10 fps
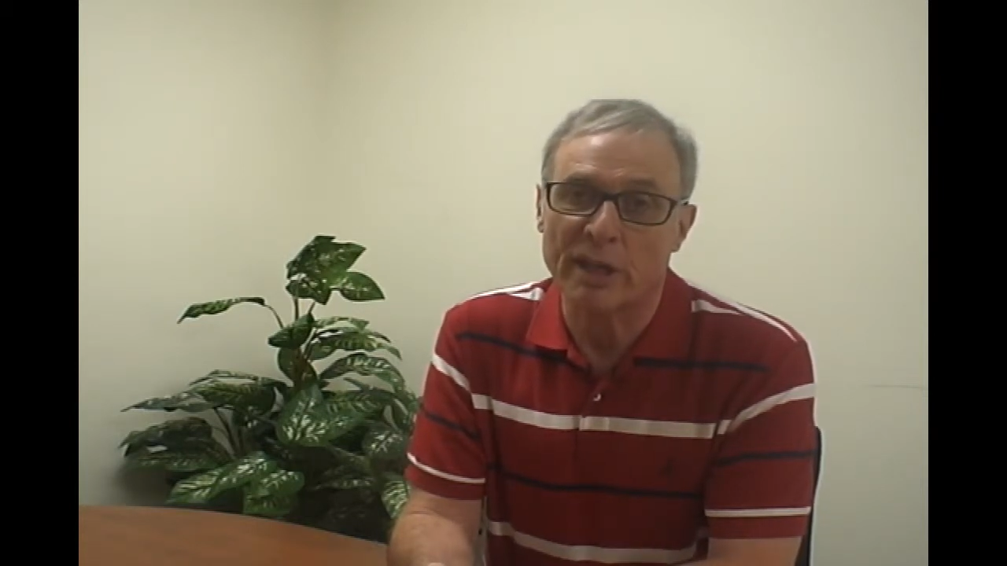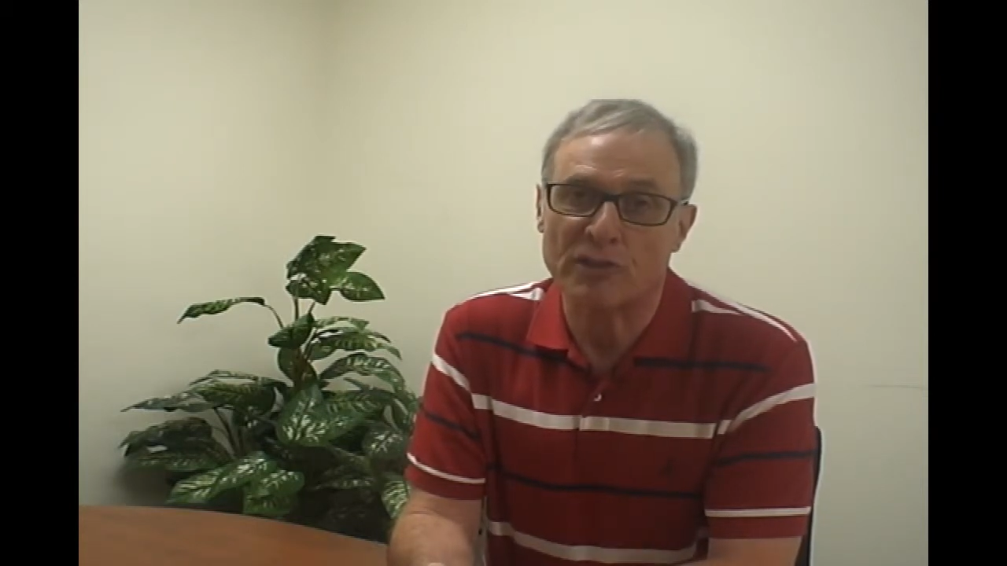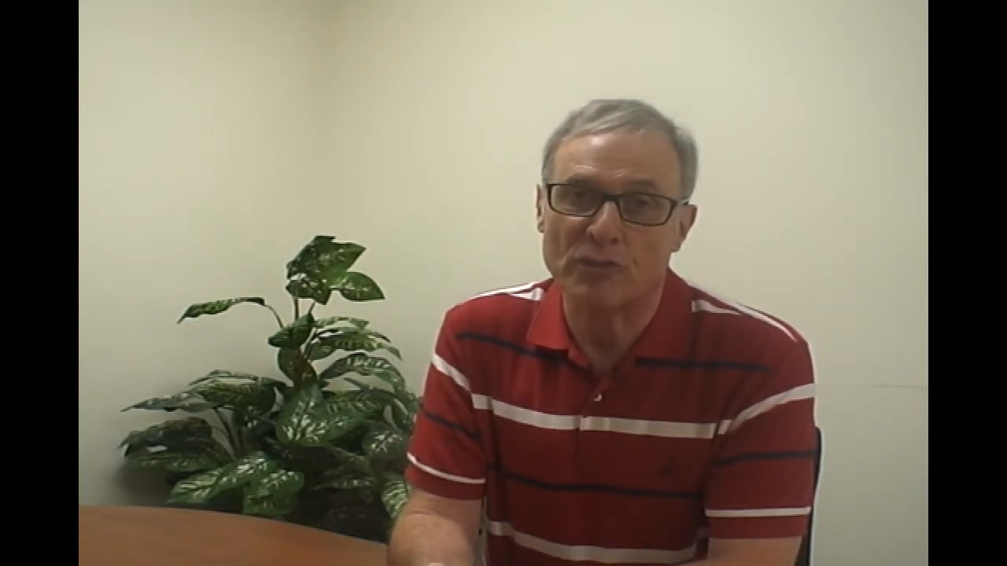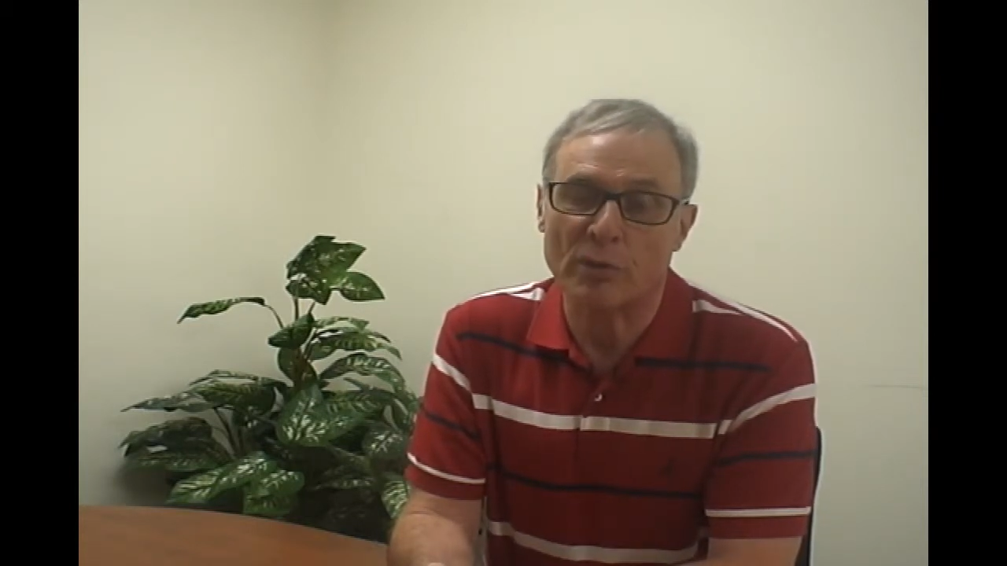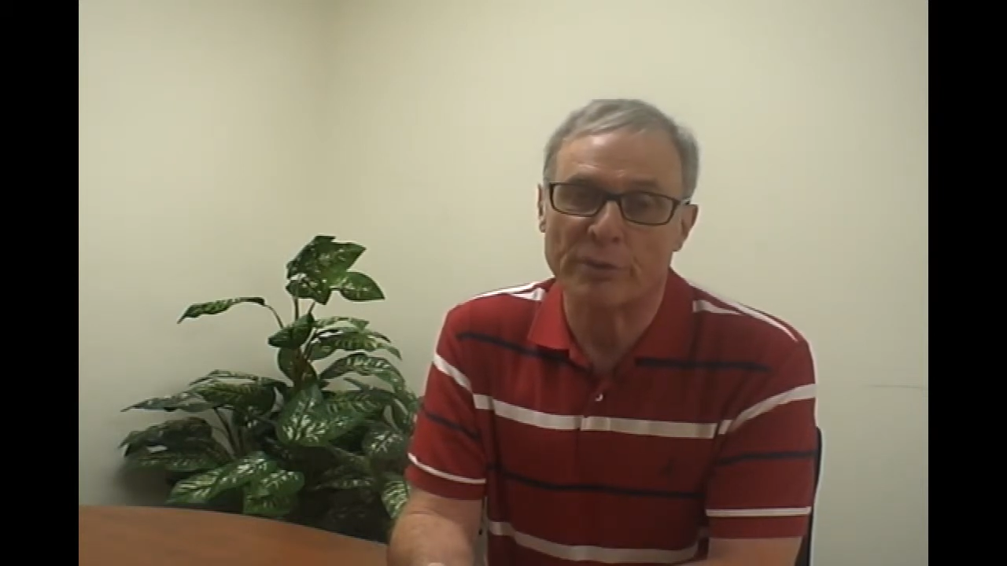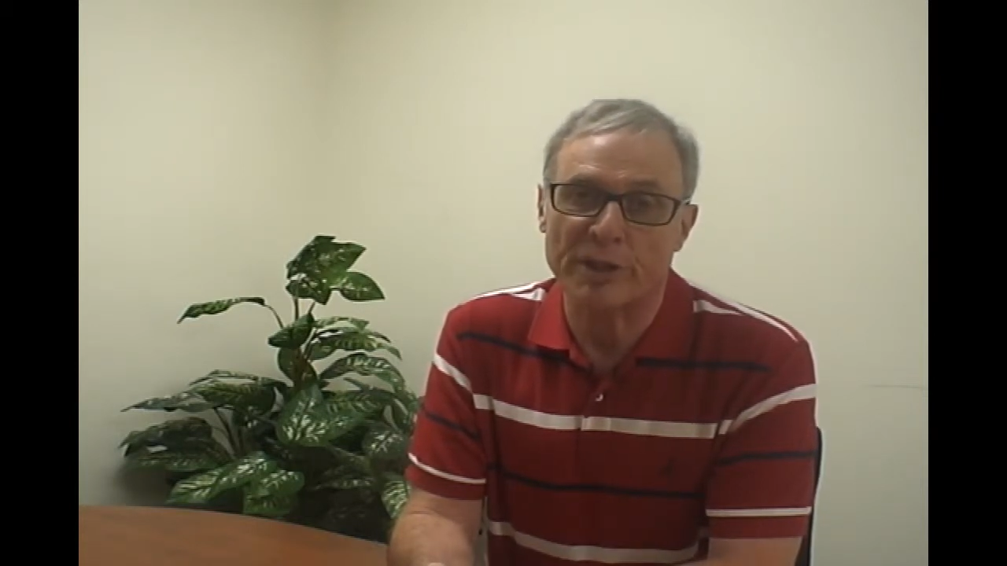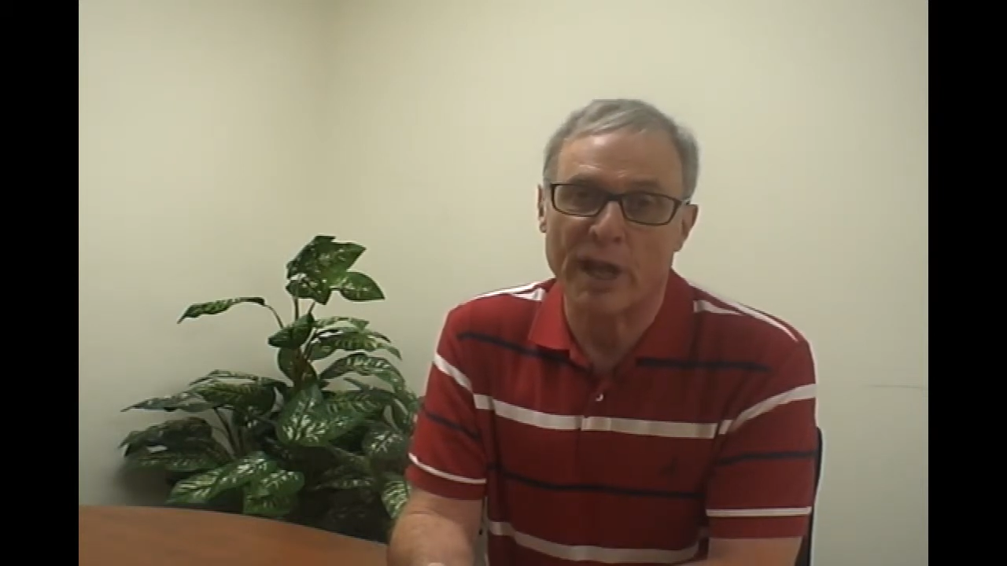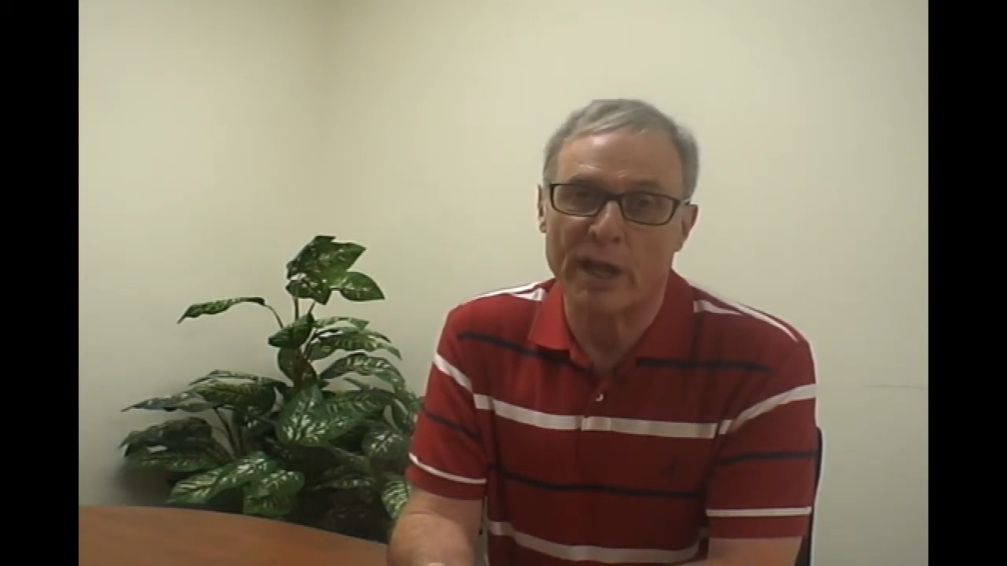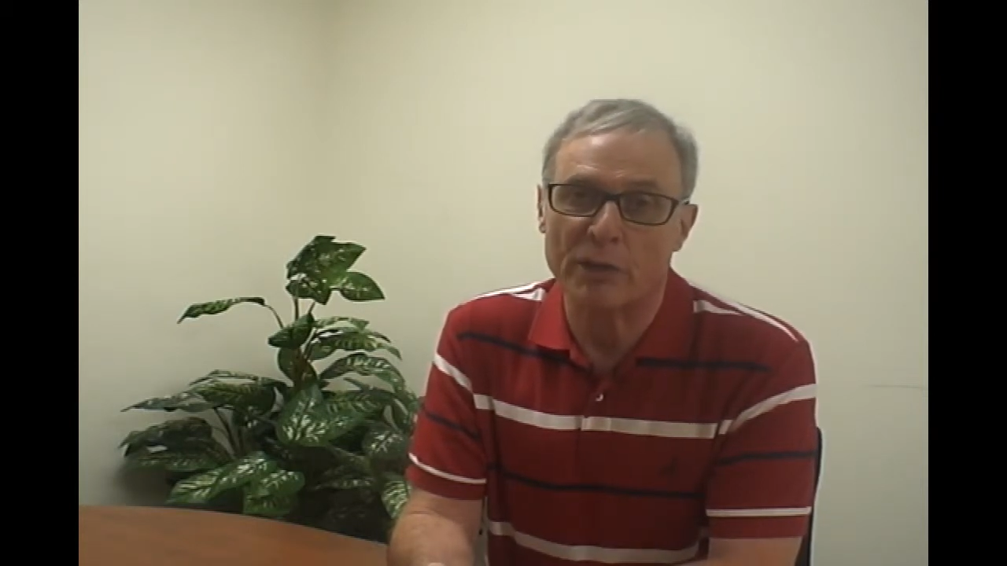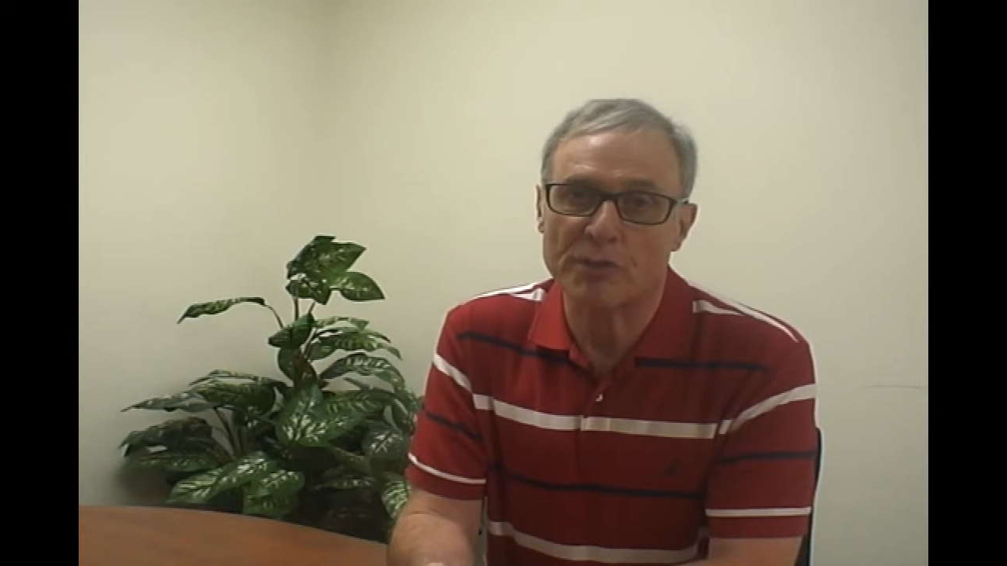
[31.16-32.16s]
extremely
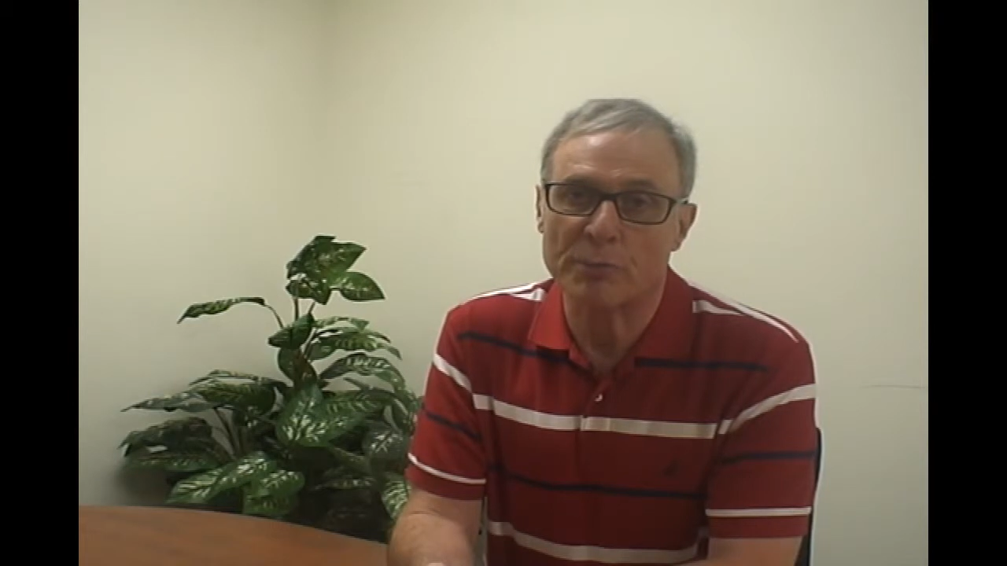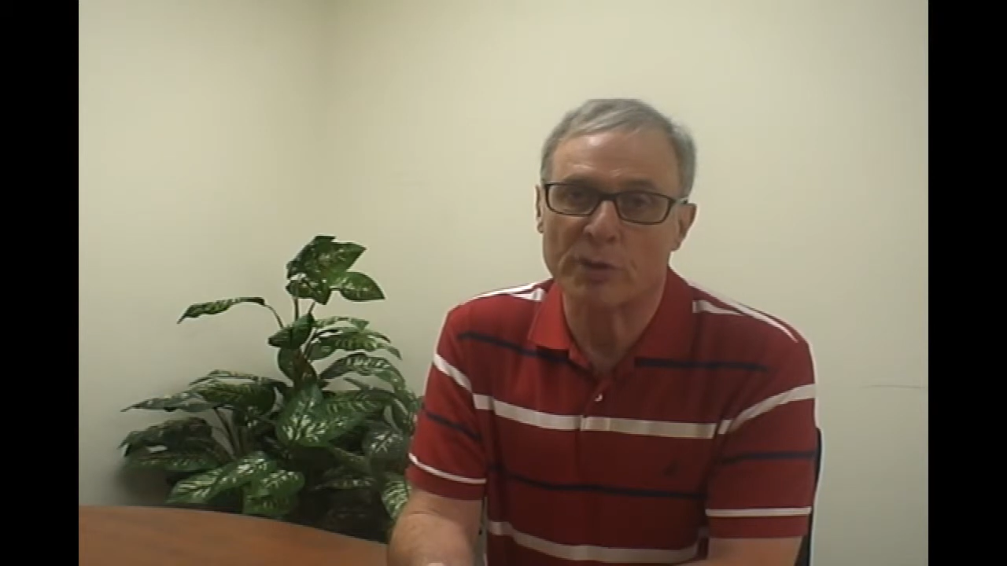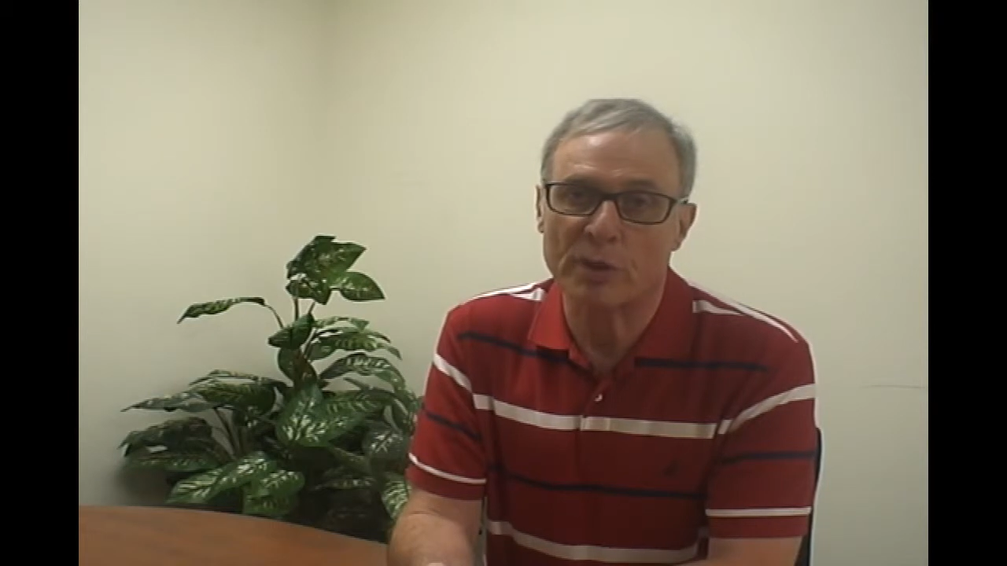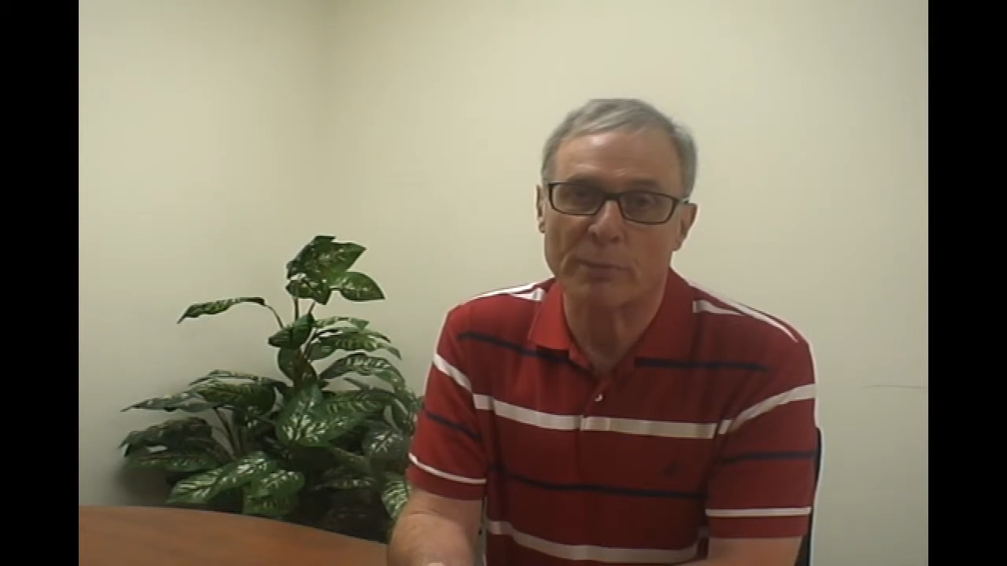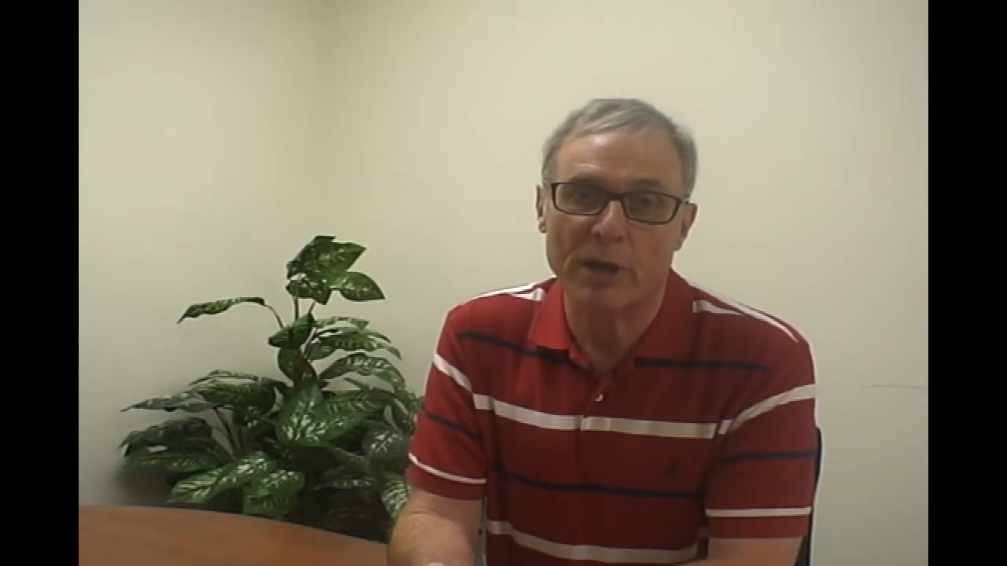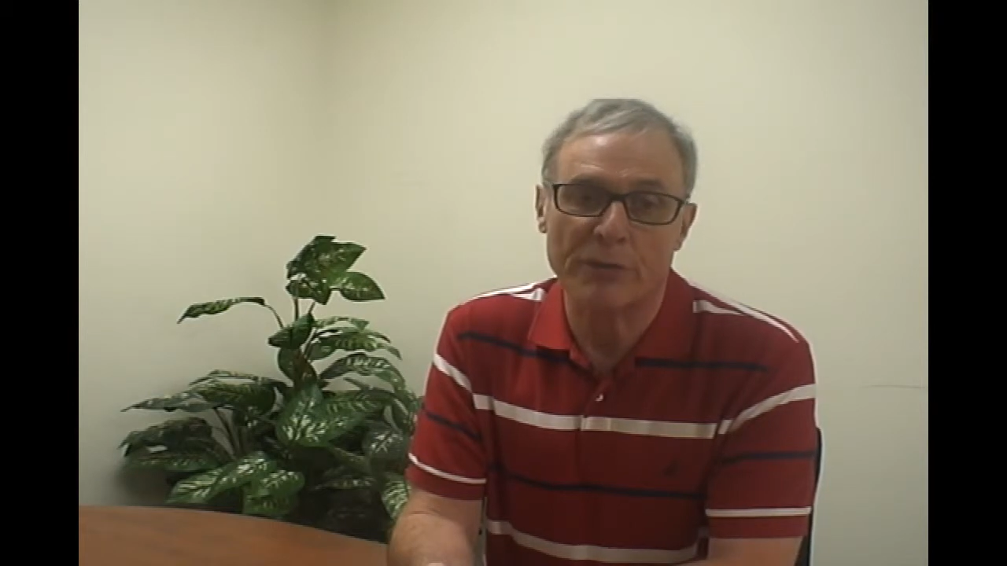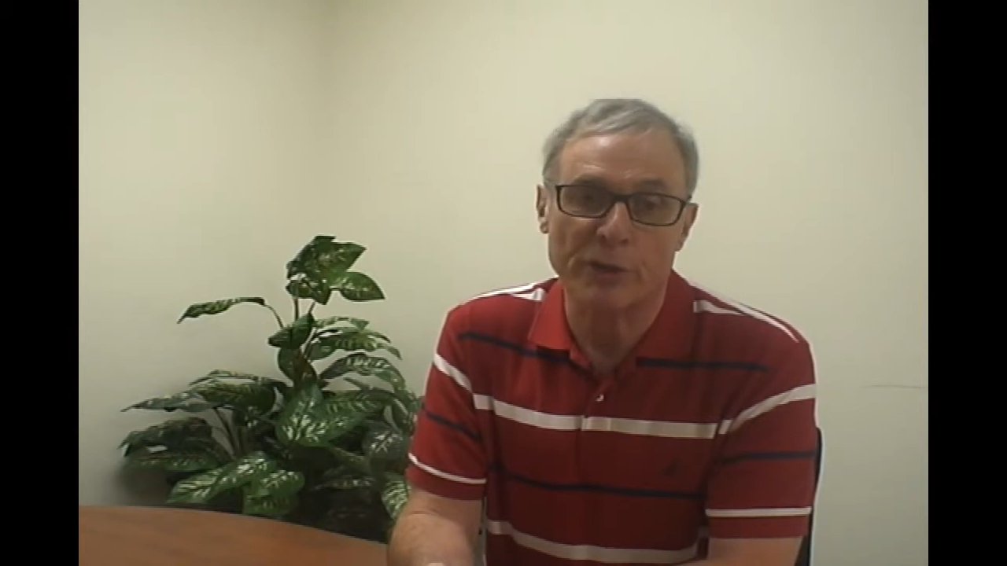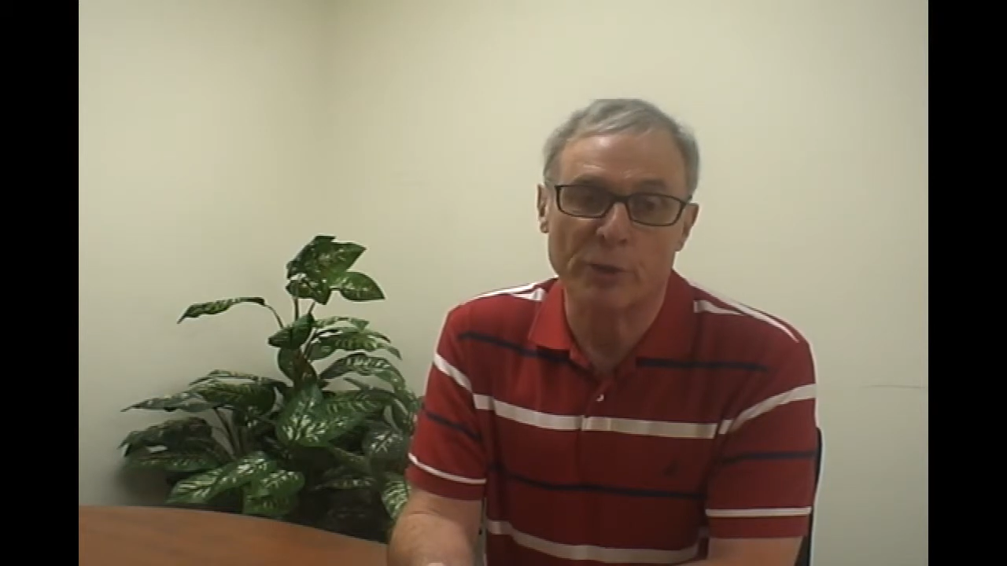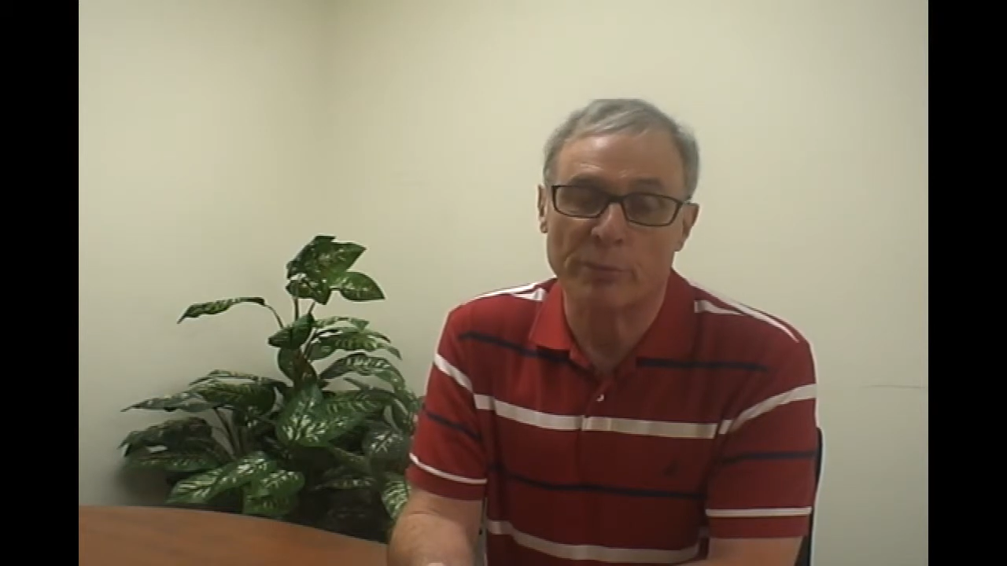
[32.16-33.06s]
knowledgeable about the